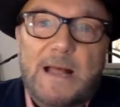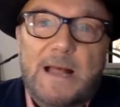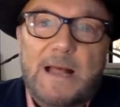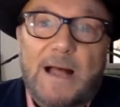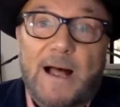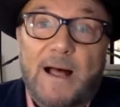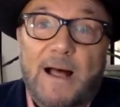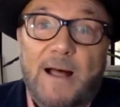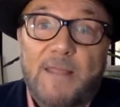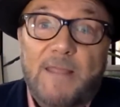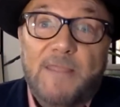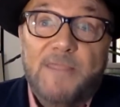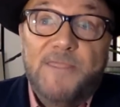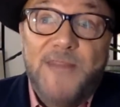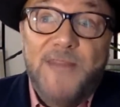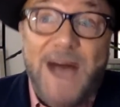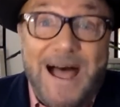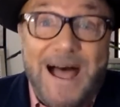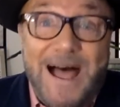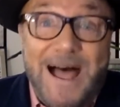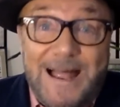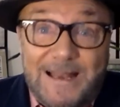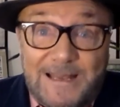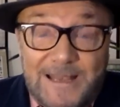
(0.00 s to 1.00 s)

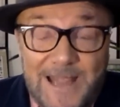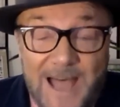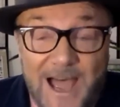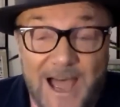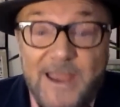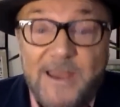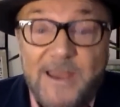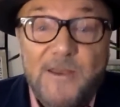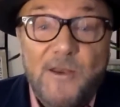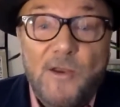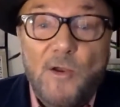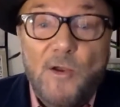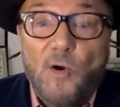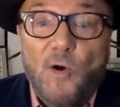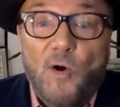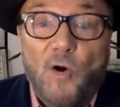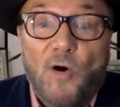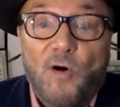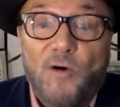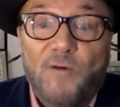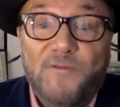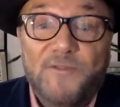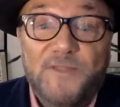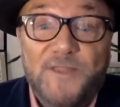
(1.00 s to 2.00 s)
that line
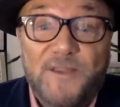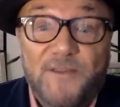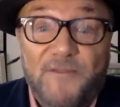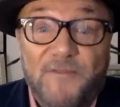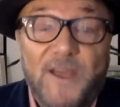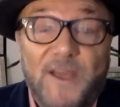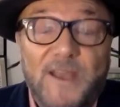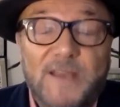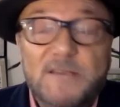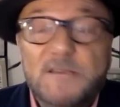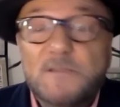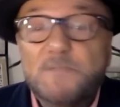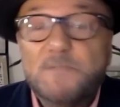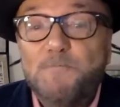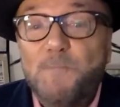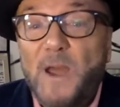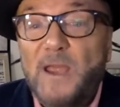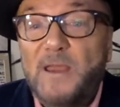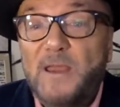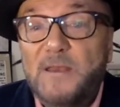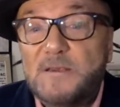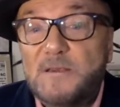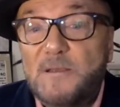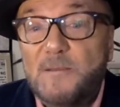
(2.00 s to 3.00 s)
of defence
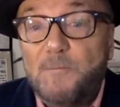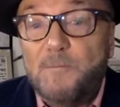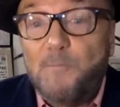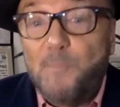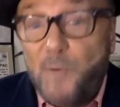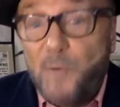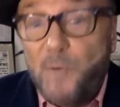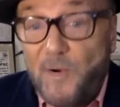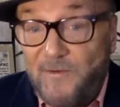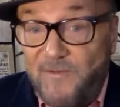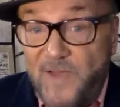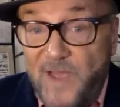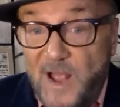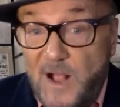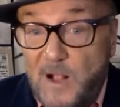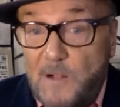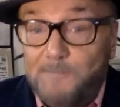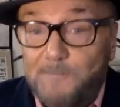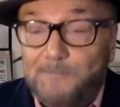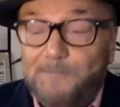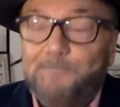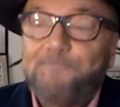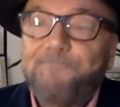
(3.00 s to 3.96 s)
might prevail.